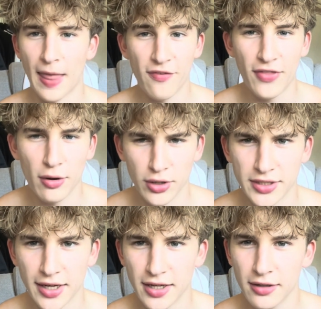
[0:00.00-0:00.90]
if there is
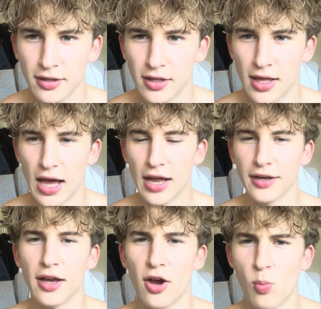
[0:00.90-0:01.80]
any. And
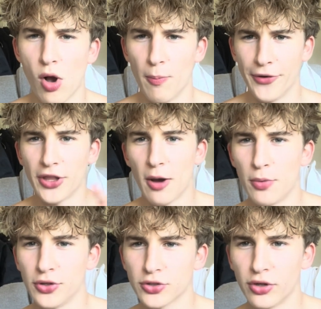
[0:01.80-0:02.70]
yeah, I'll put that up
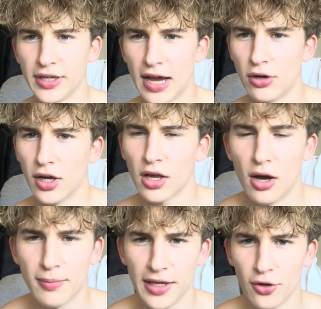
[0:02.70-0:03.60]
on the screen now. I
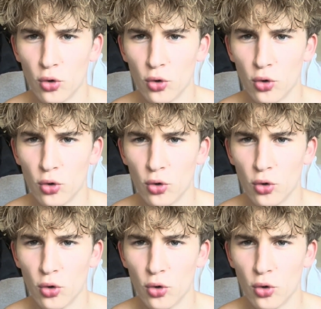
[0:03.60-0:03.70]
can't play the